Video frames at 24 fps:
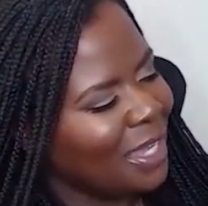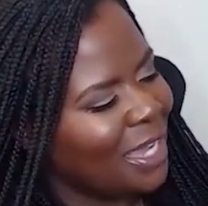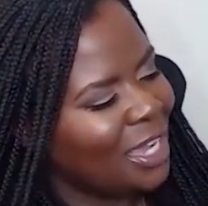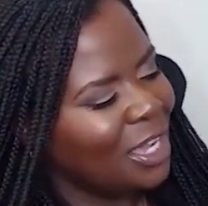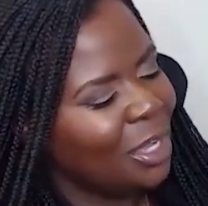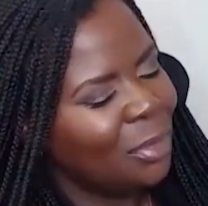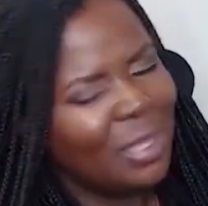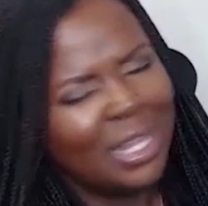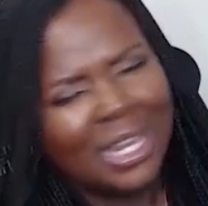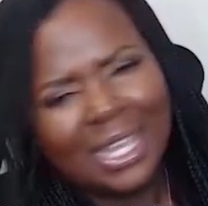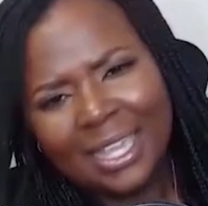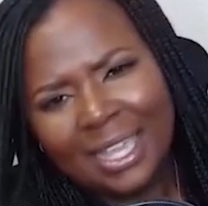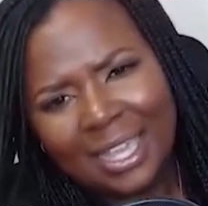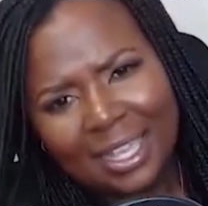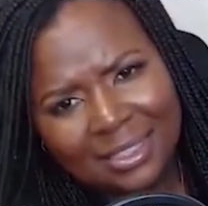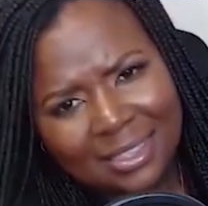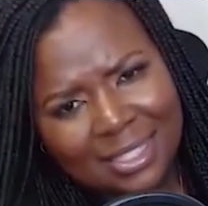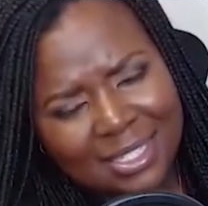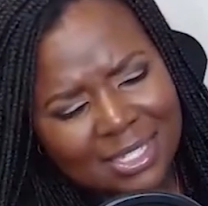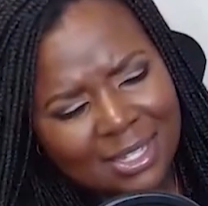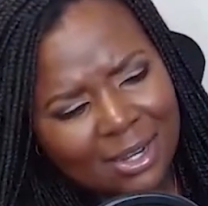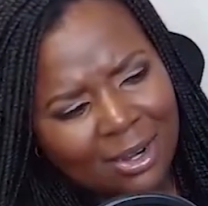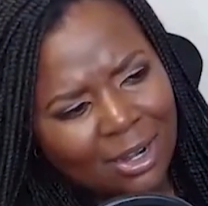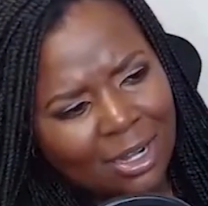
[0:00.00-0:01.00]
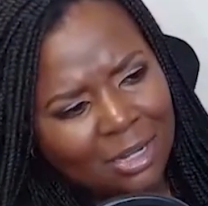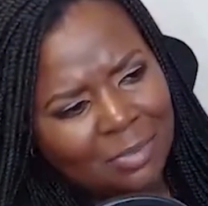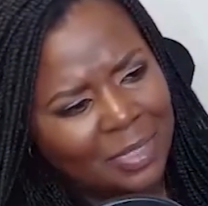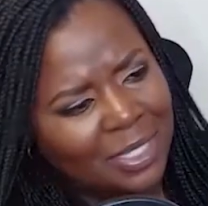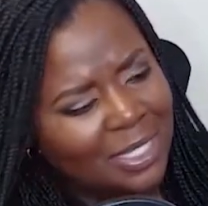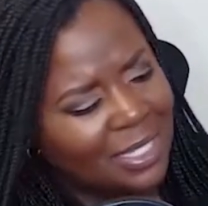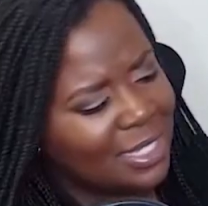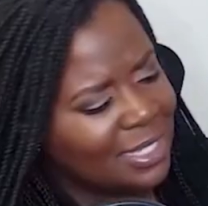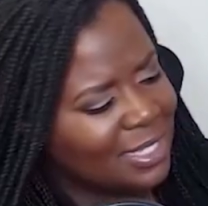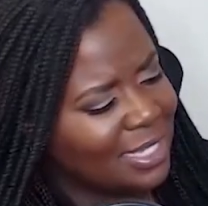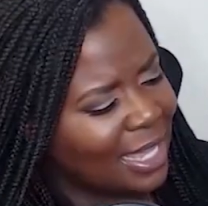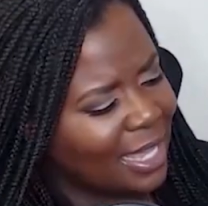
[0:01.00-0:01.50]
And I got this card
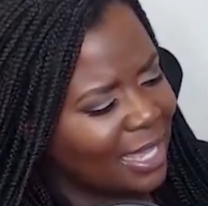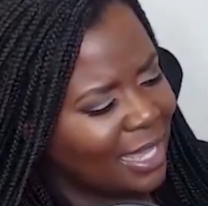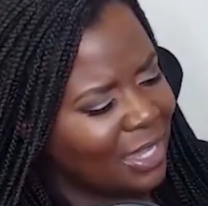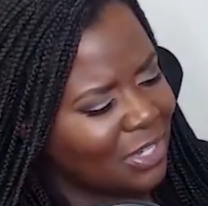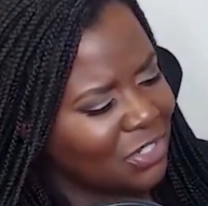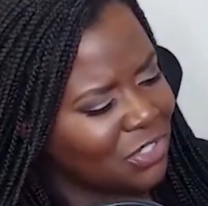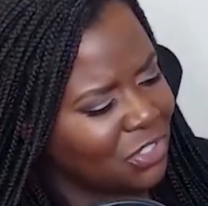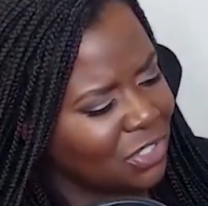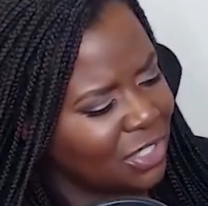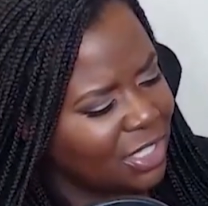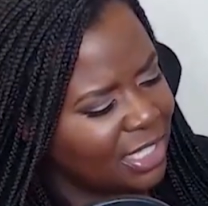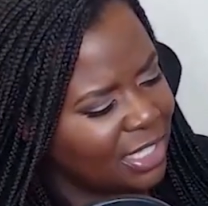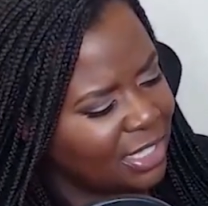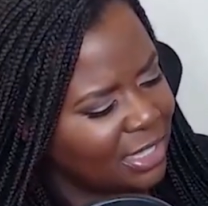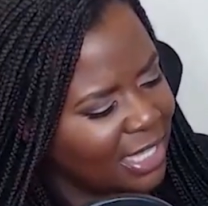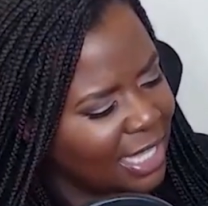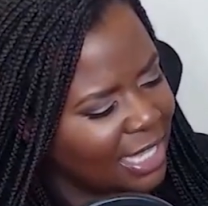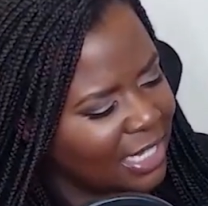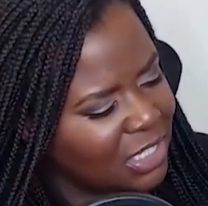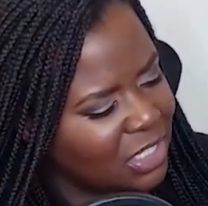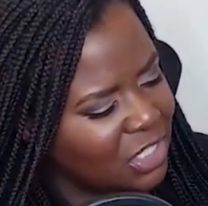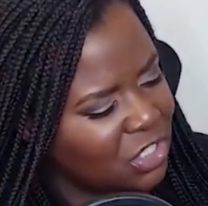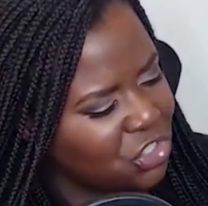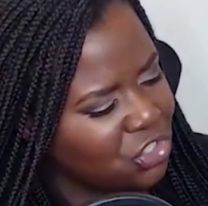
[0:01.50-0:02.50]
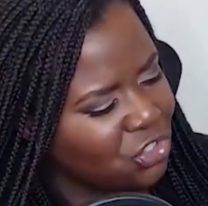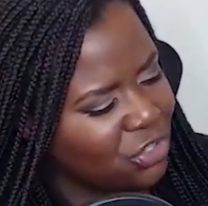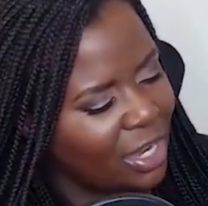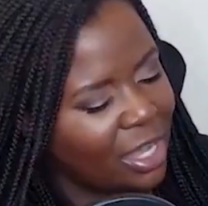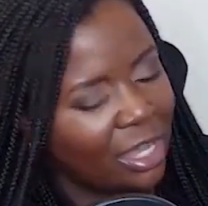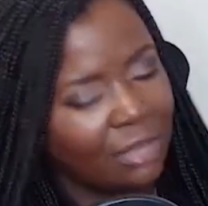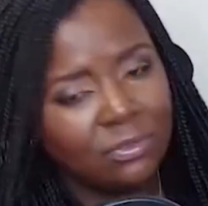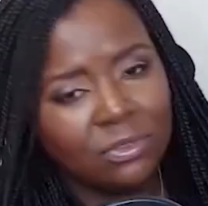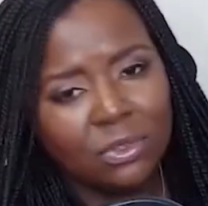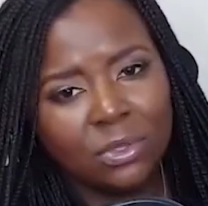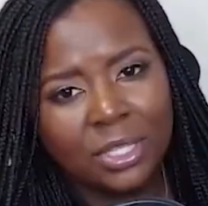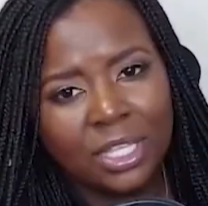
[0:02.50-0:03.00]
because I actually like to
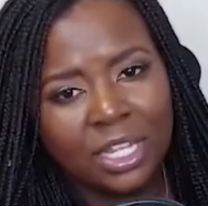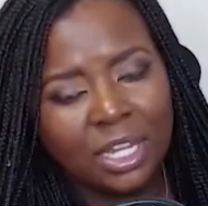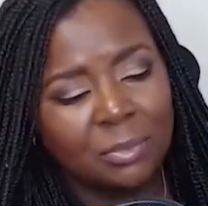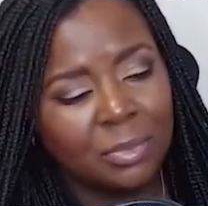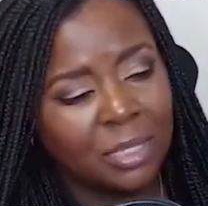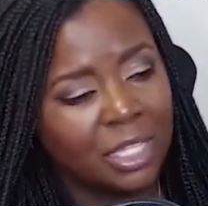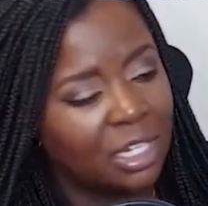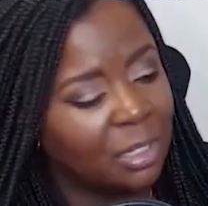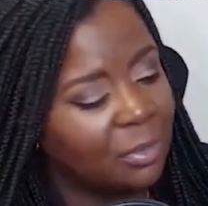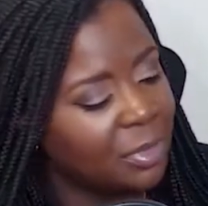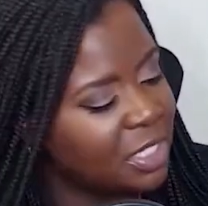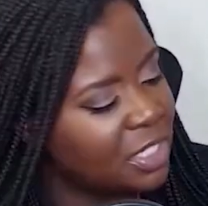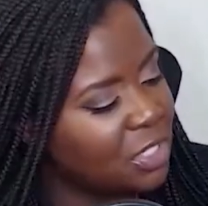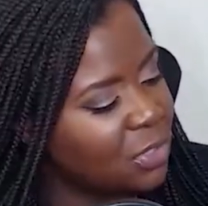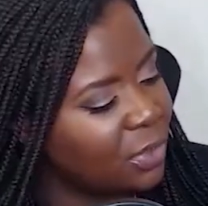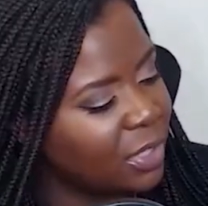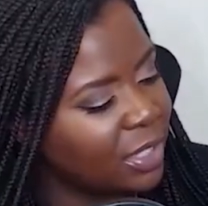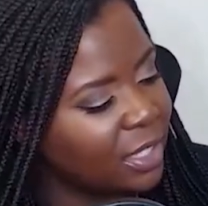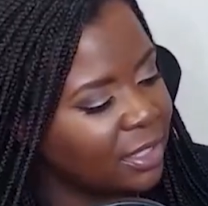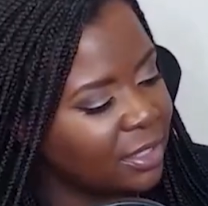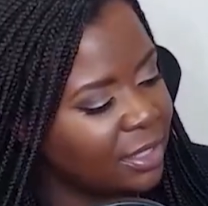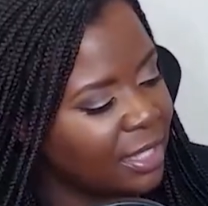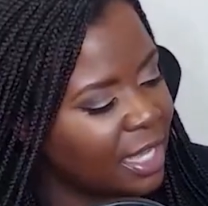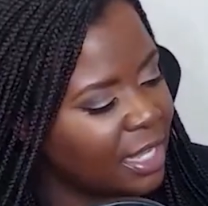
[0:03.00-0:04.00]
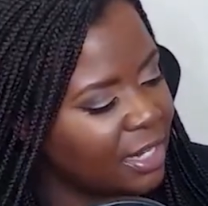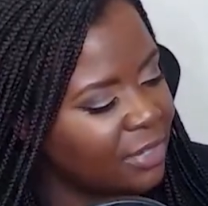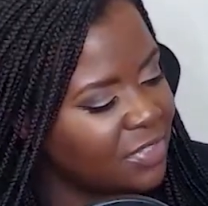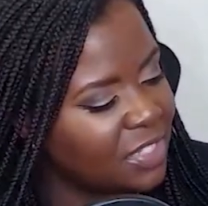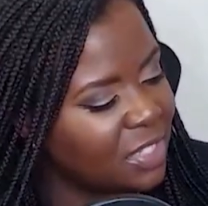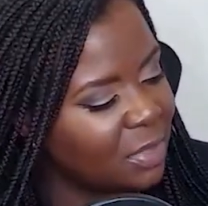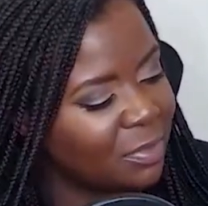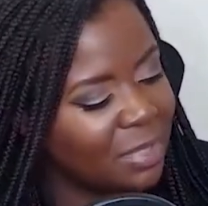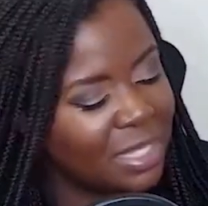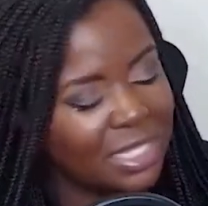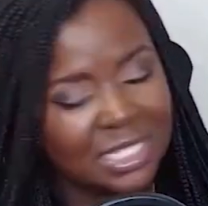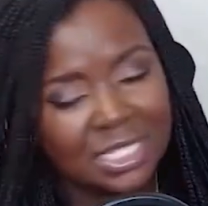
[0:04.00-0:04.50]
travel, and I'm going to be doing a lot
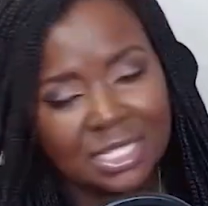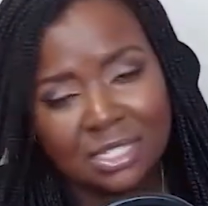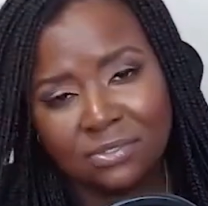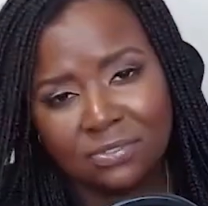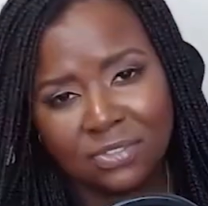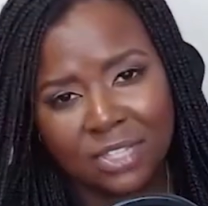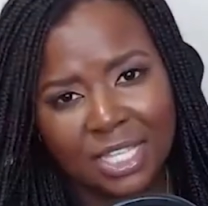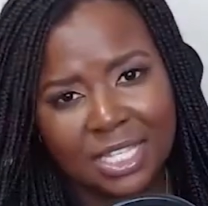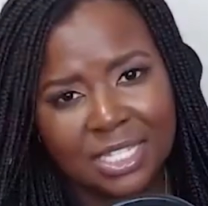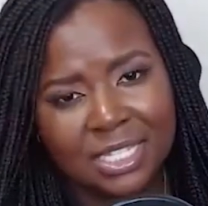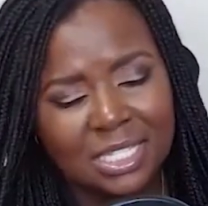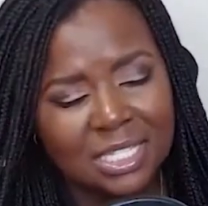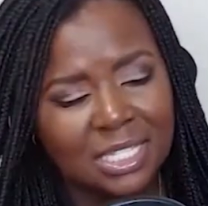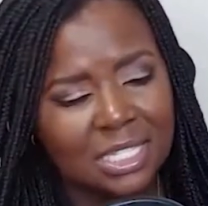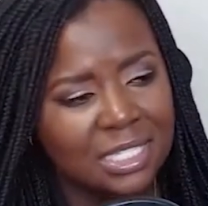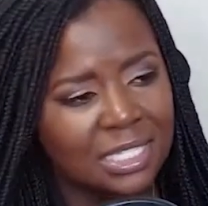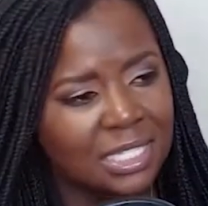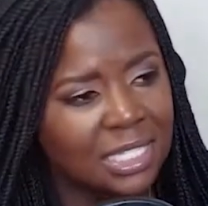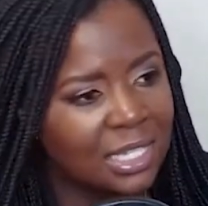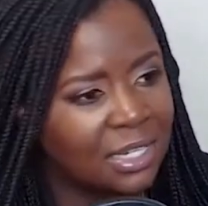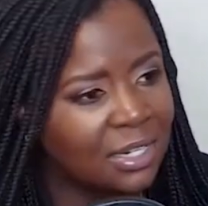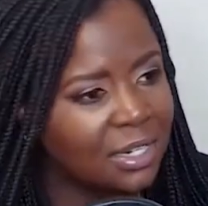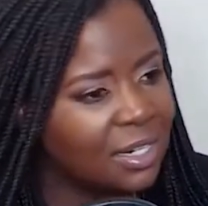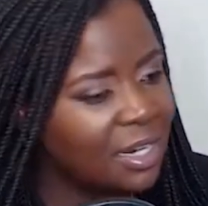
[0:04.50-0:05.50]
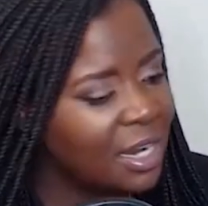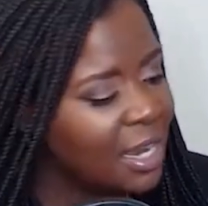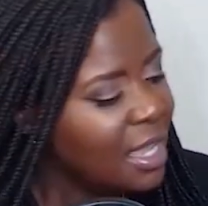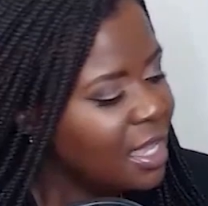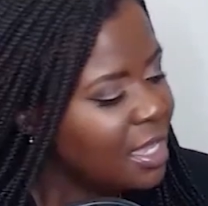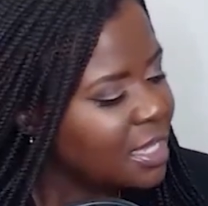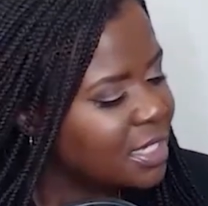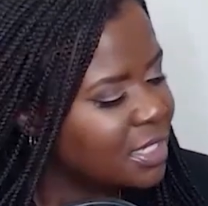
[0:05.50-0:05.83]
of domestic flights this year.